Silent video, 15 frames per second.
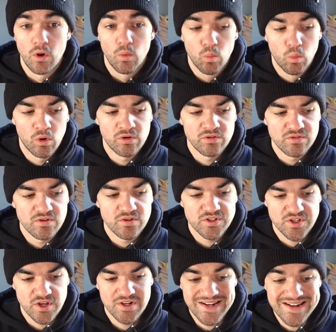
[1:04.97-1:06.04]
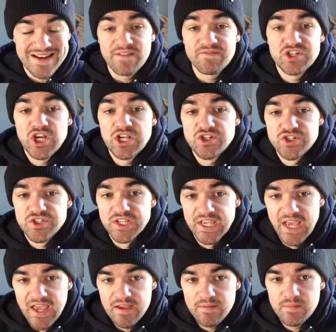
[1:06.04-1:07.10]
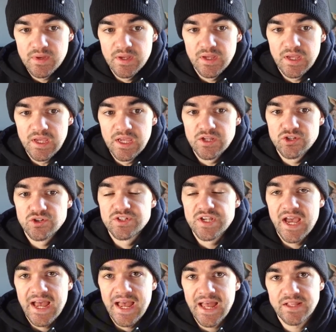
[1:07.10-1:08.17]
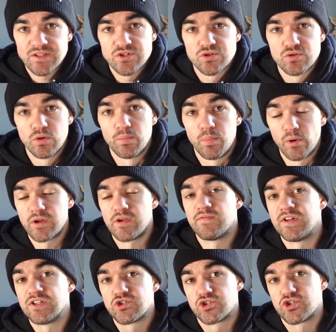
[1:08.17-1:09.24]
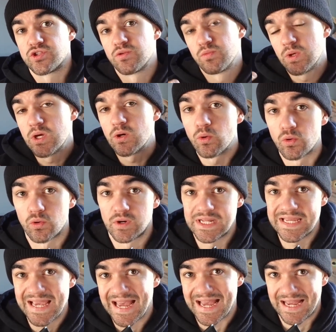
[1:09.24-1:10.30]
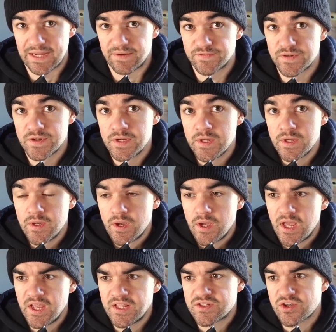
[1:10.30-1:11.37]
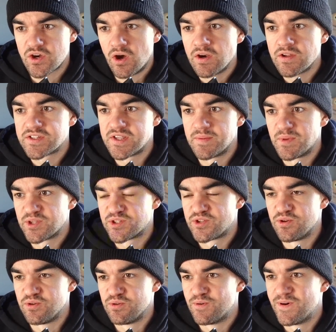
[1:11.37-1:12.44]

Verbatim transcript: one study never changes the game, it just adds to a body of literature that we already have. It's kind of similar to